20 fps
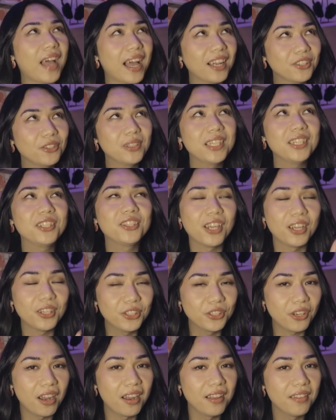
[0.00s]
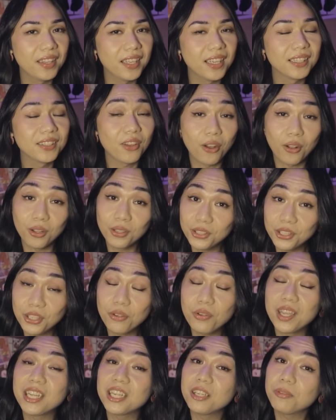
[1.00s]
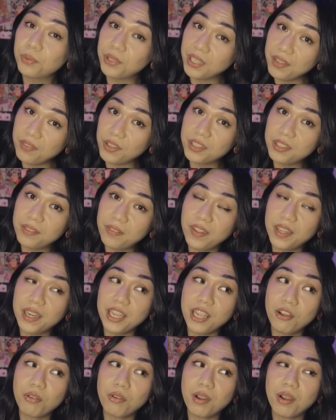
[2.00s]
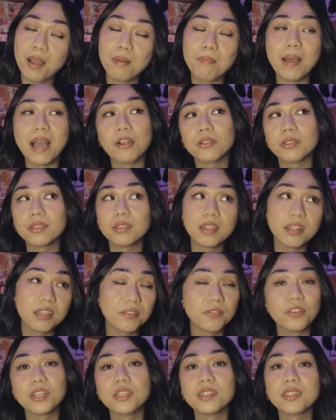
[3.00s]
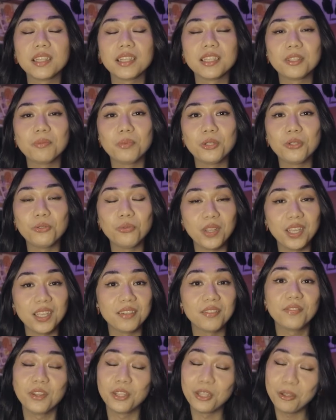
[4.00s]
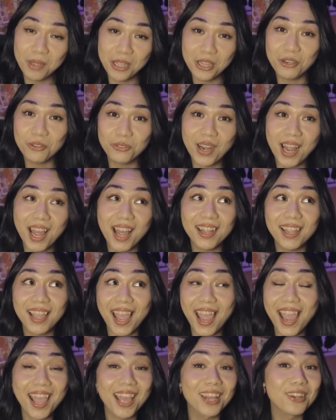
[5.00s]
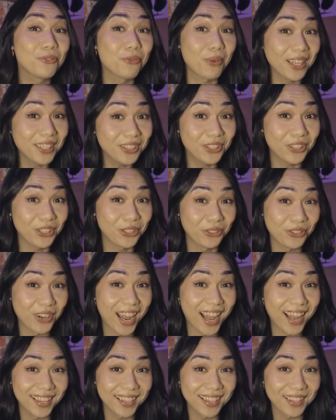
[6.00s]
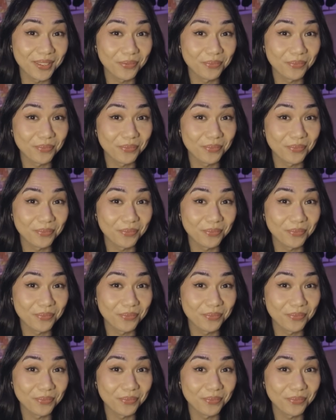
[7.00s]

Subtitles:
actually touched on this also in a previous video about differences between Filipino drag and Western drag.